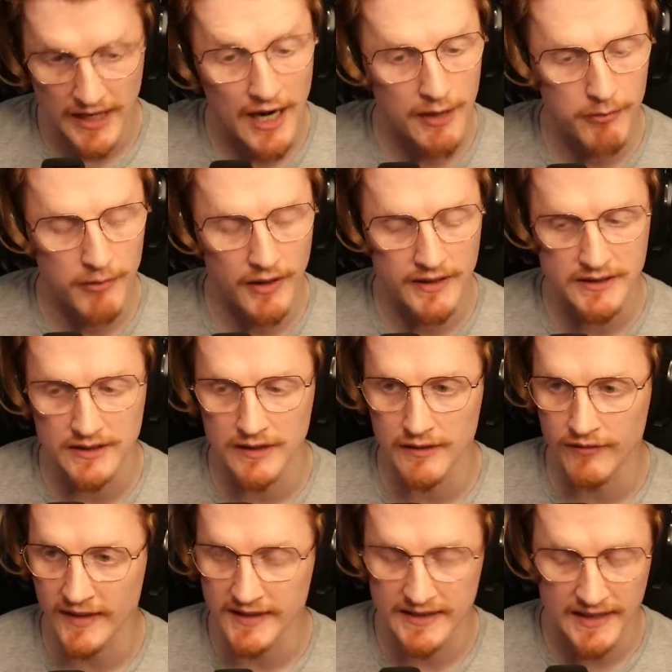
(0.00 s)
Dark Mind is a
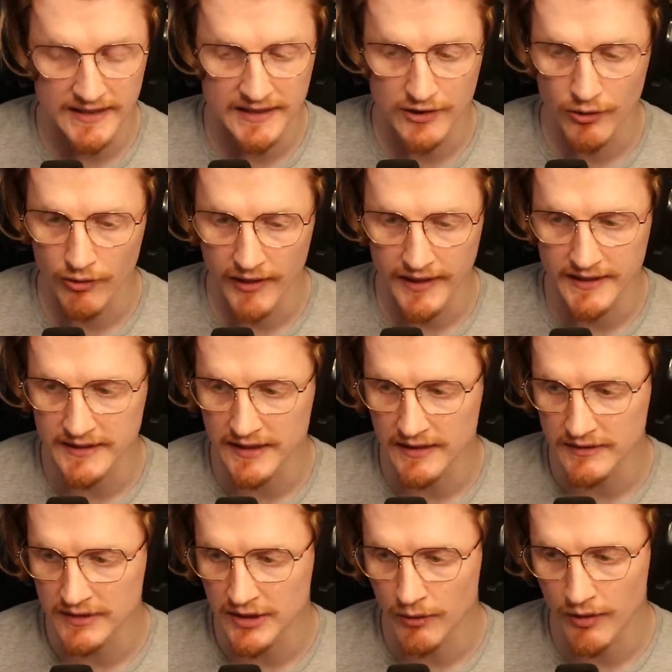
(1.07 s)
fantastic creator,
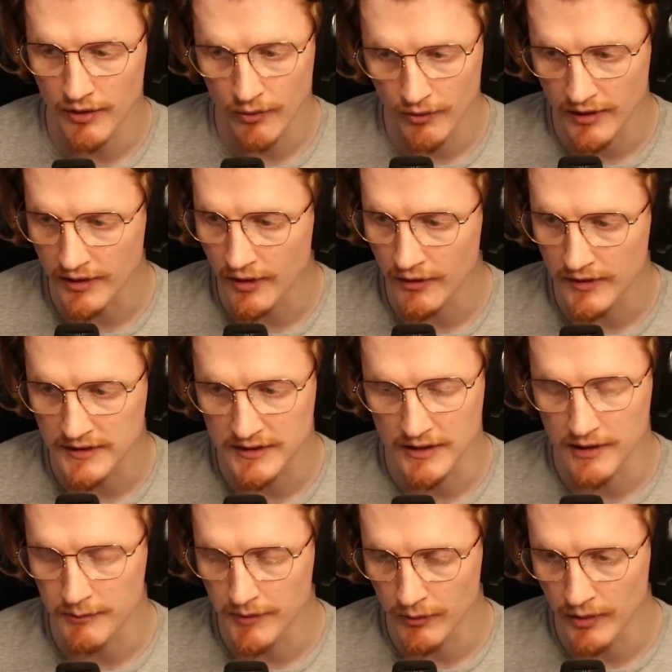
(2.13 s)
so I already know this is
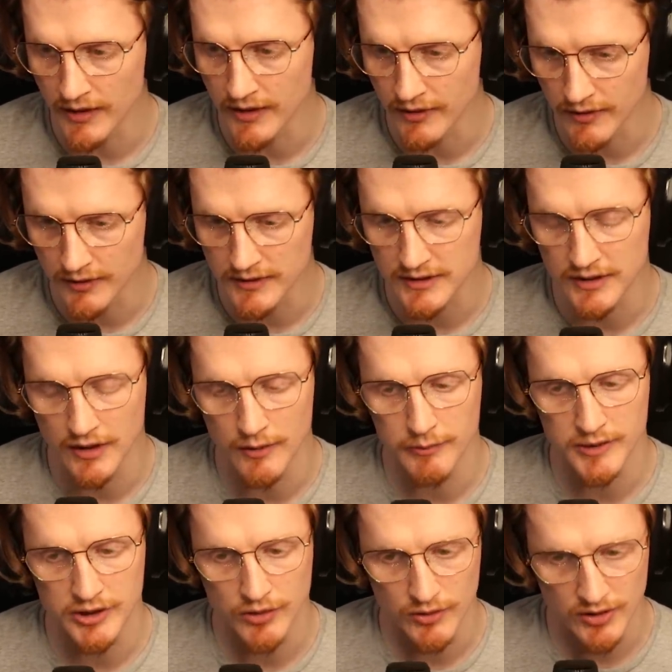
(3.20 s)
going to be really good, so be
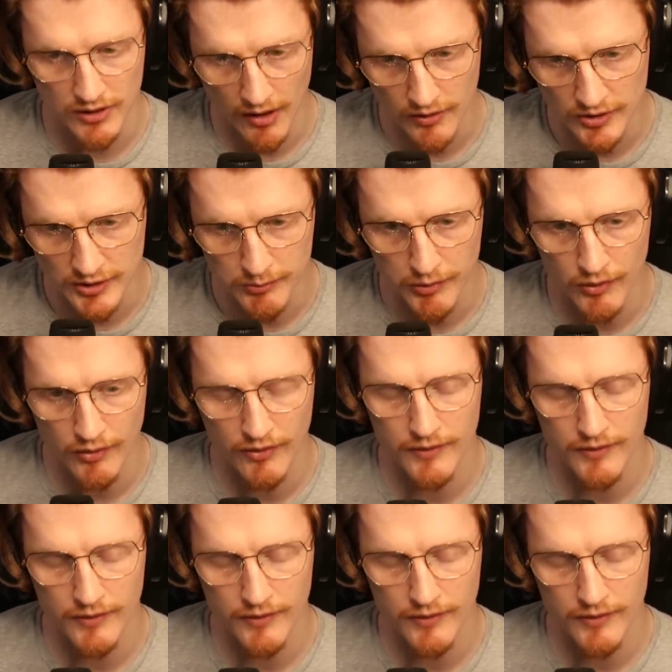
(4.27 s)
sure to go support